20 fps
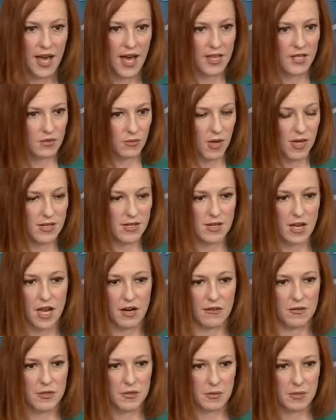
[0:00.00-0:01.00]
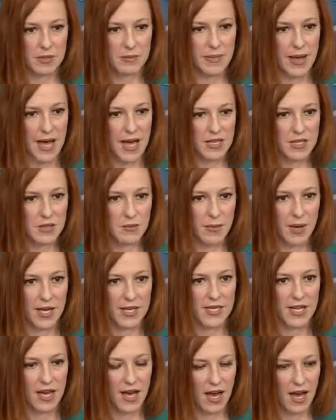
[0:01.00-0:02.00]
as well as Congresswoman Bass,
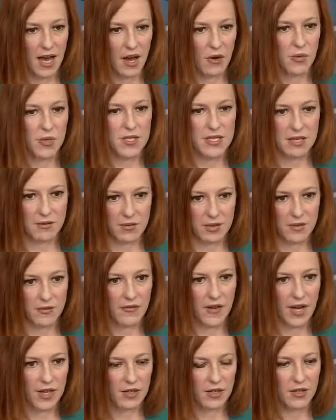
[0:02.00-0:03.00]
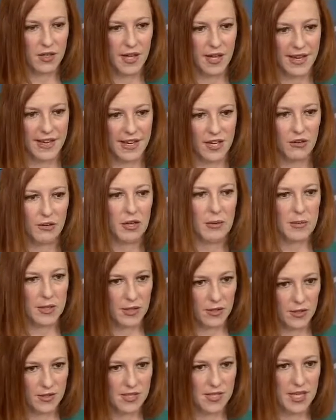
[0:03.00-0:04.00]
but we'll see what the final agreement
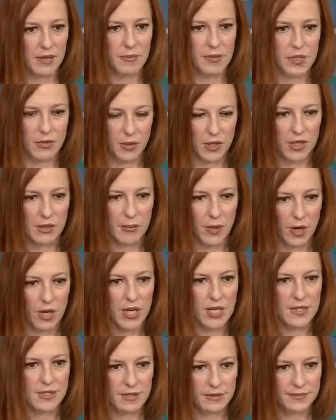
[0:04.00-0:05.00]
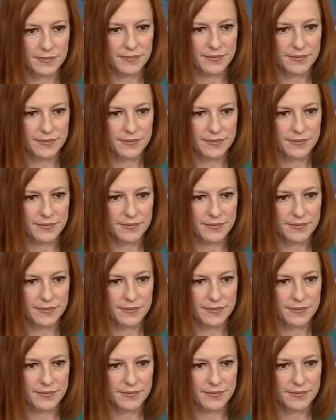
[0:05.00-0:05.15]
looks like between the parties.